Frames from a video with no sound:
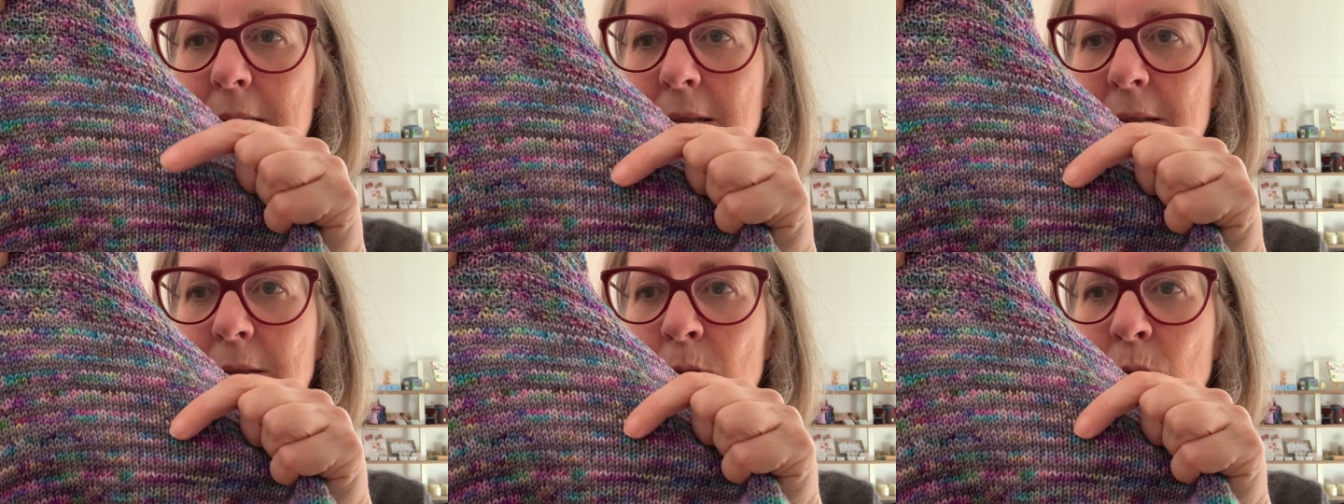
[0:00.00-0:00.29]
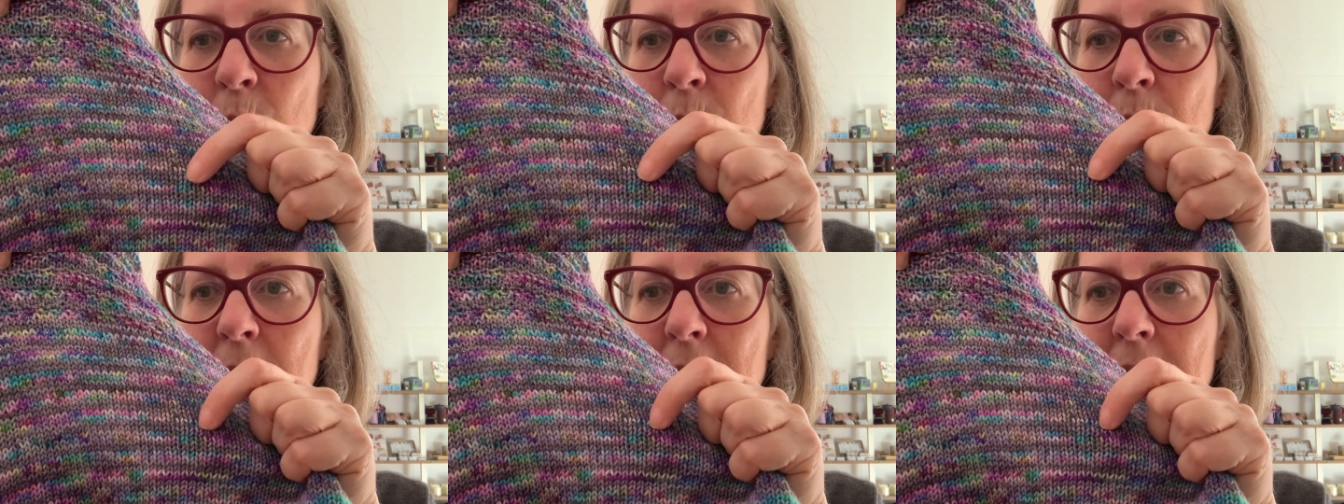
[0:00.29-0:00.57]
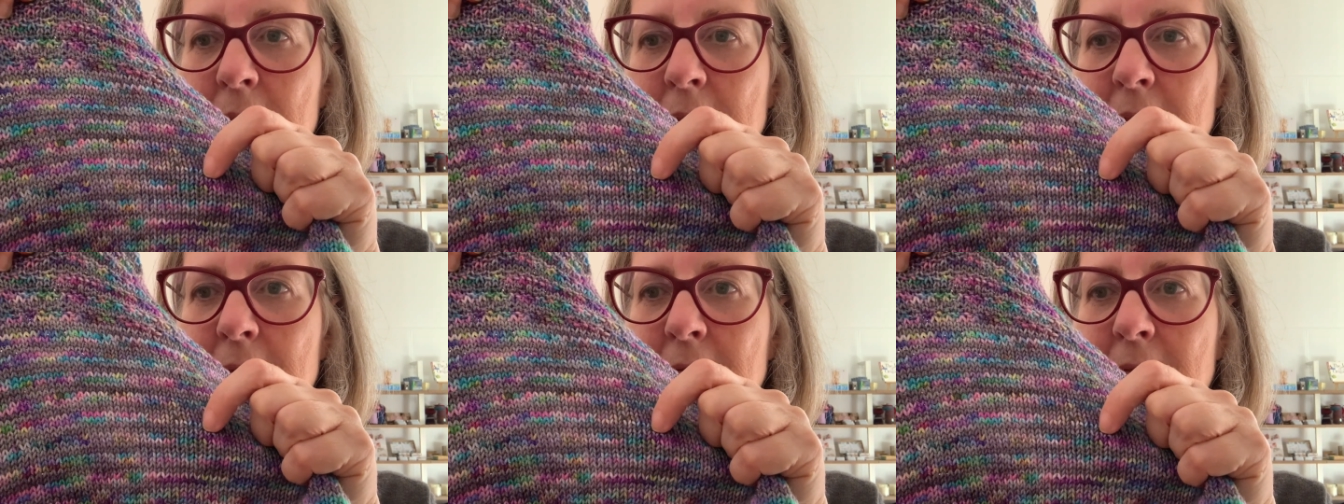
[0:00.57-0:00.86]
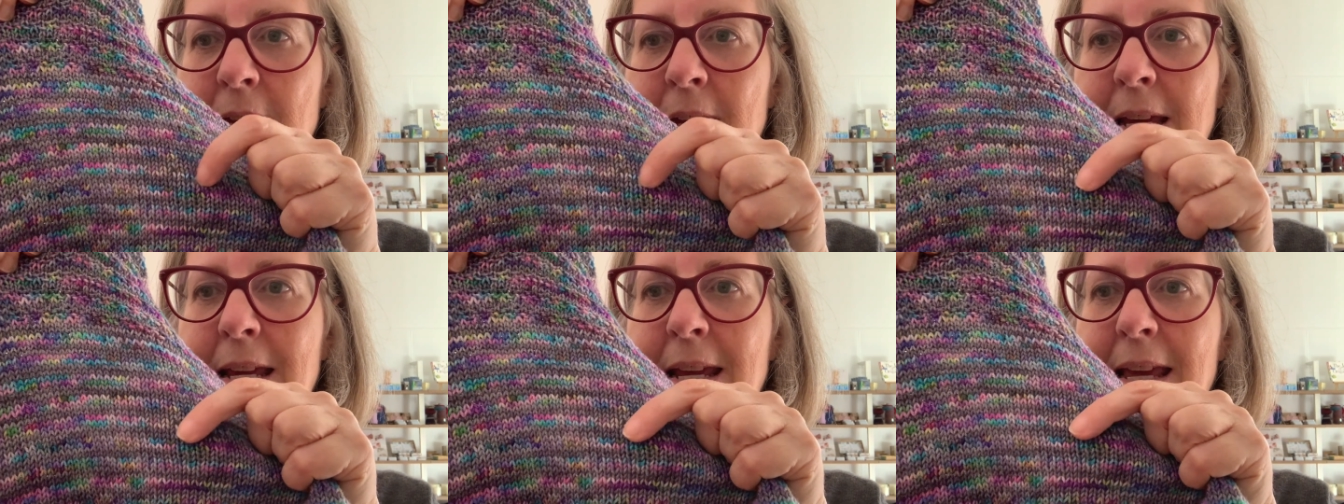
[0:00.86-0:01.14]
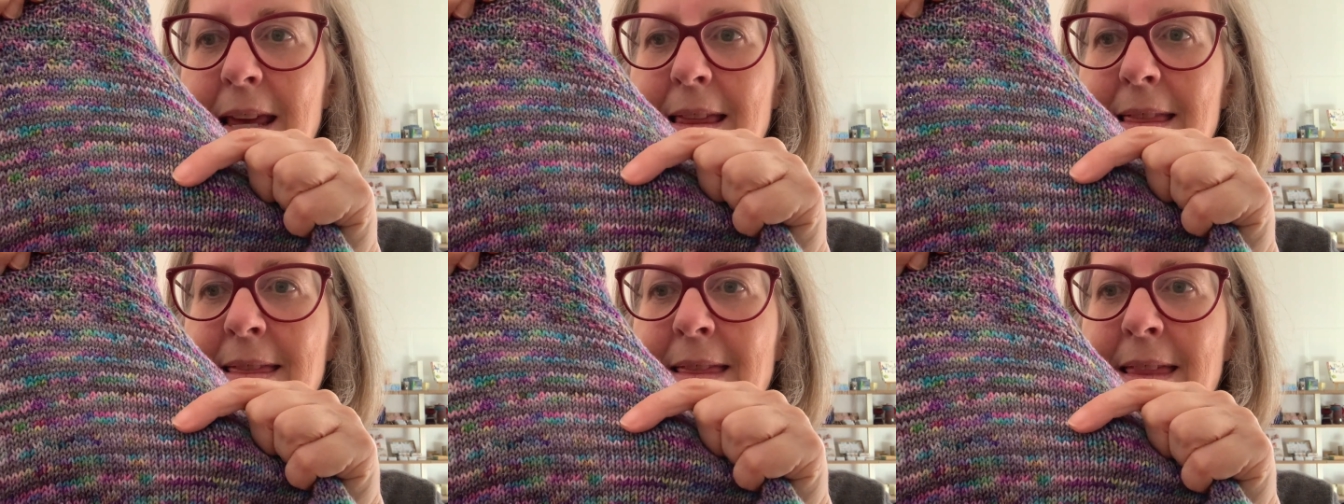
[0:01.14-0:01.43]
sort of,
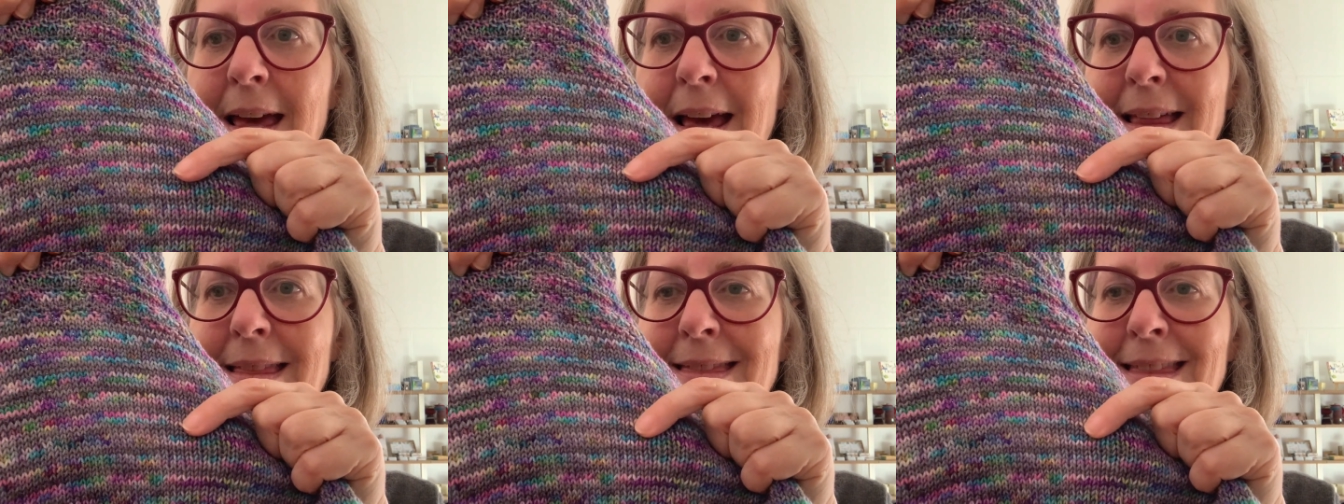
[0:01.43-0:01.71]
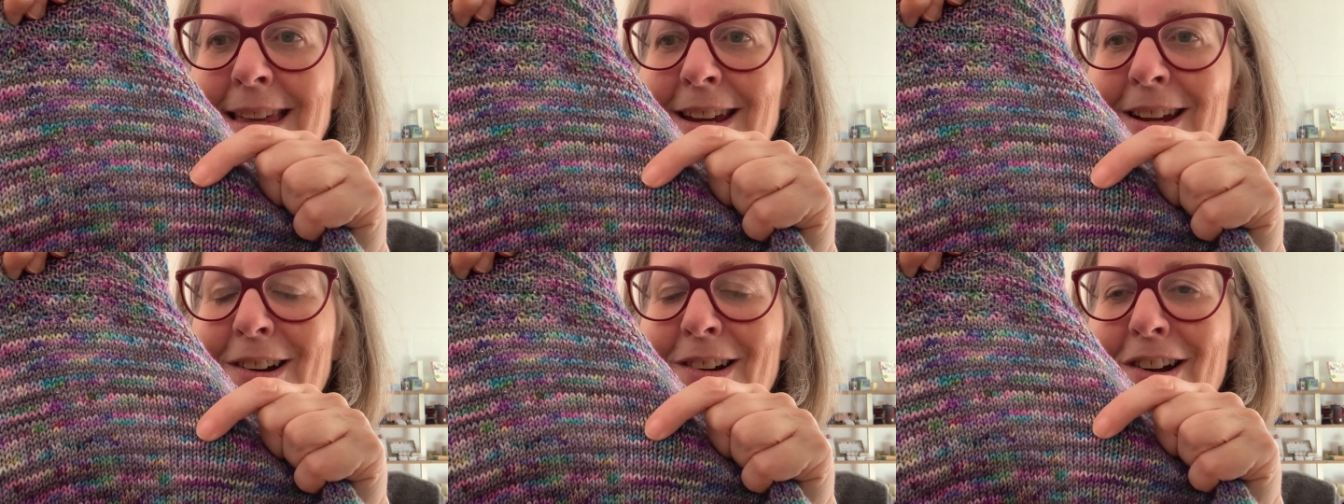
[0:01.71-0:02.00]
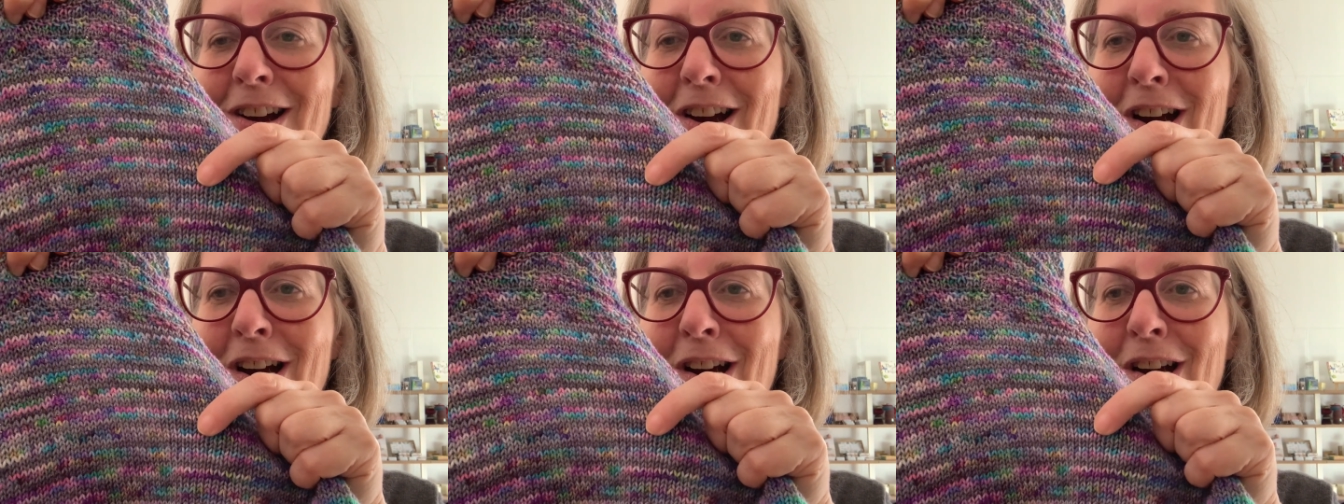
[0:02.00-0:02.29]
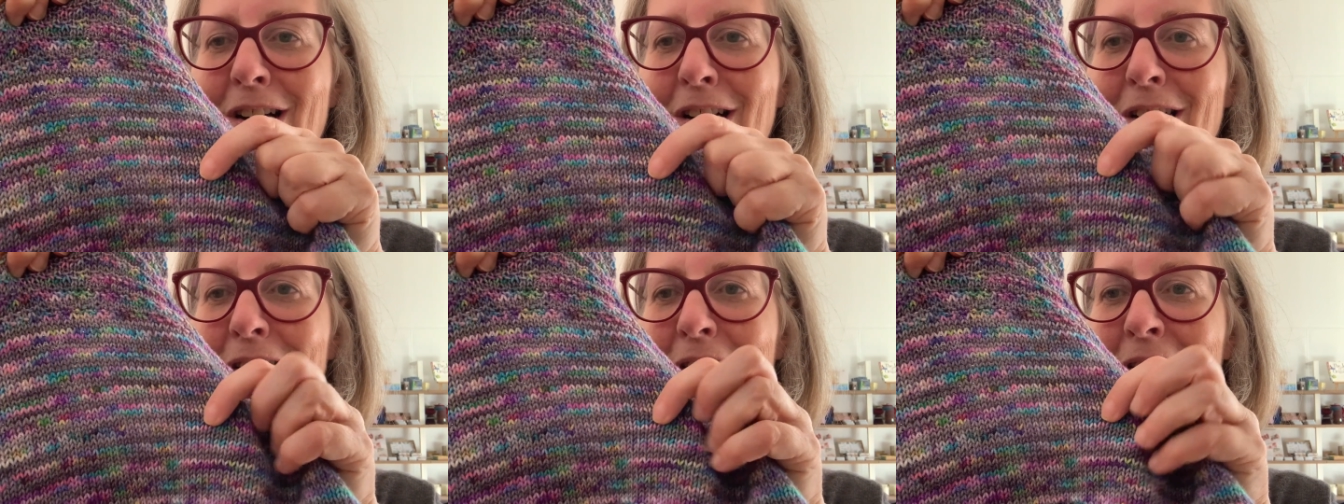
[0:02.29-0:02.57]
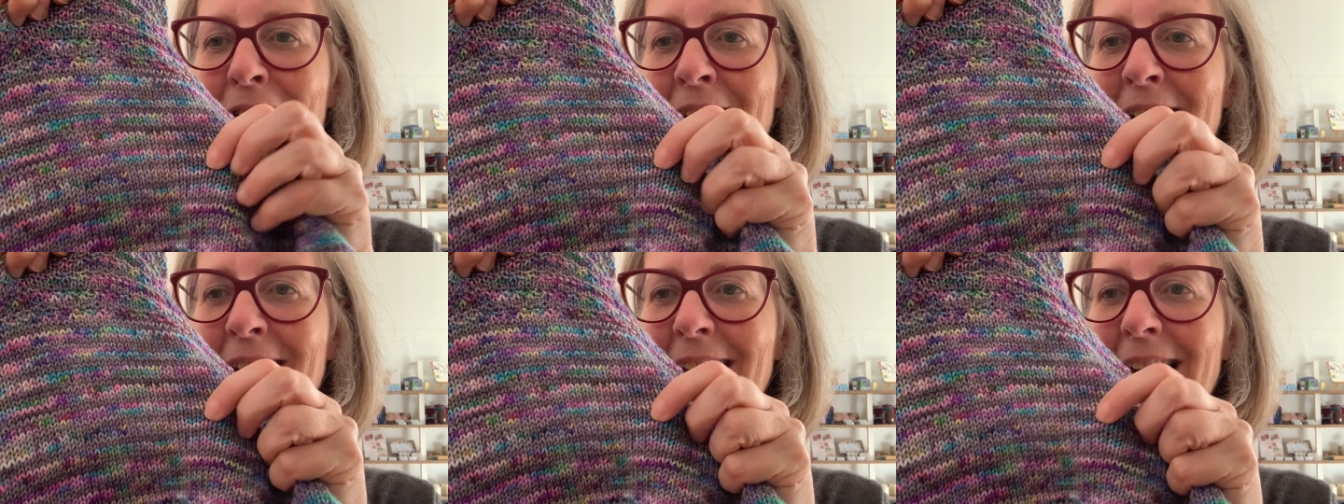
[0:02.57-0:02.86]
that there
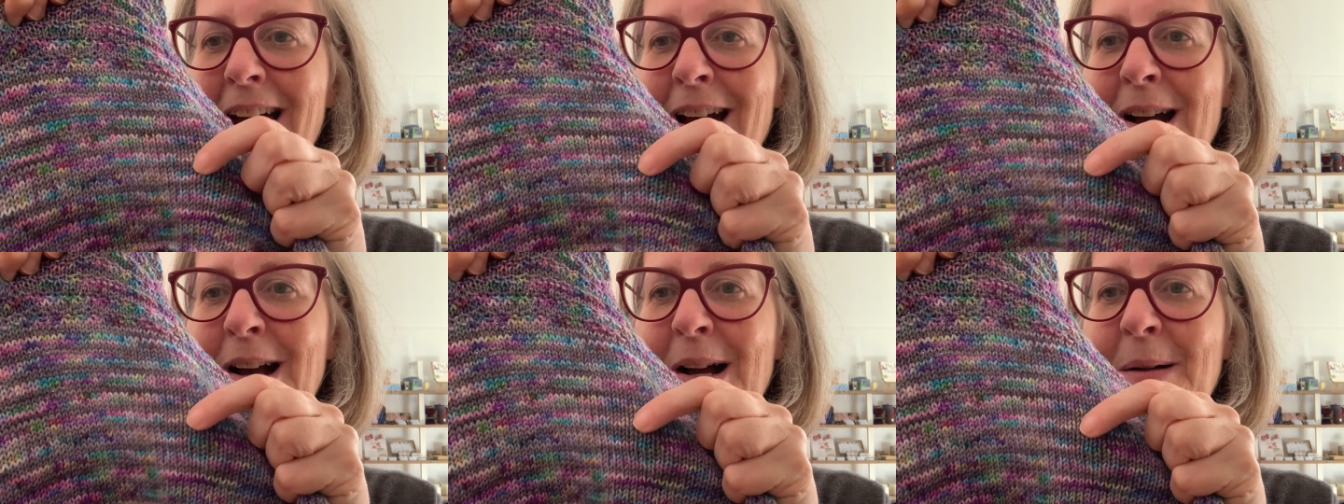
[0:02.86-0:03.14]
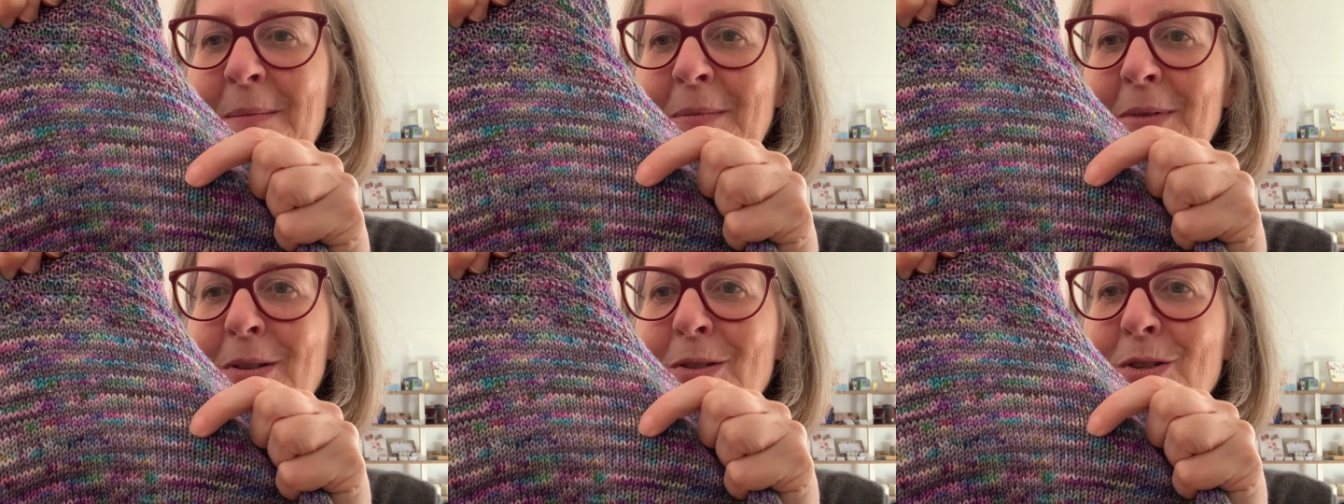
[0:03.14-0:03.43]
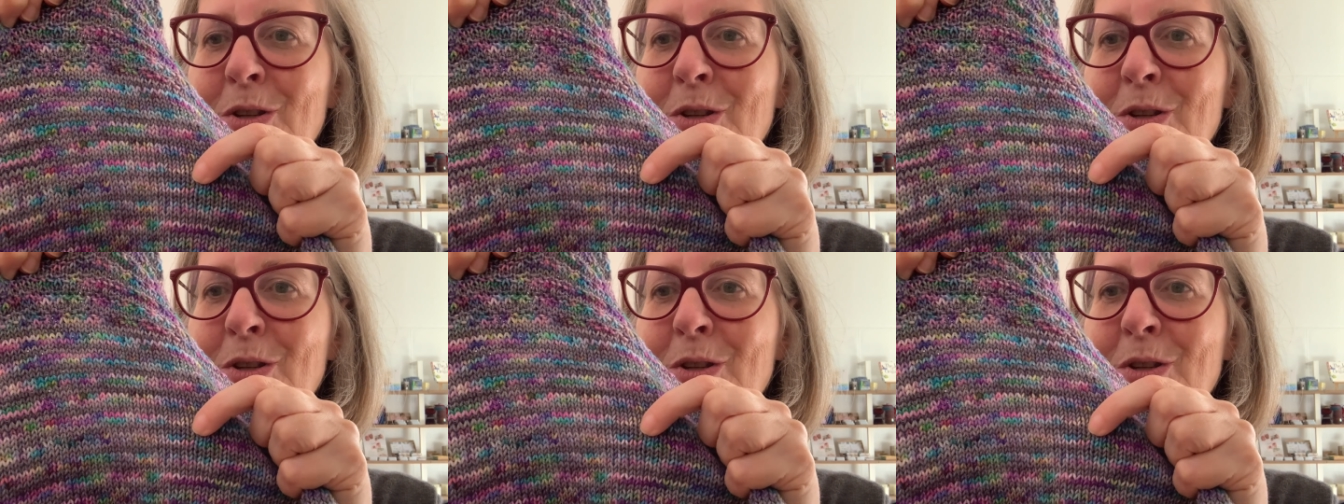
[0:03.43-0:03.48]
are um,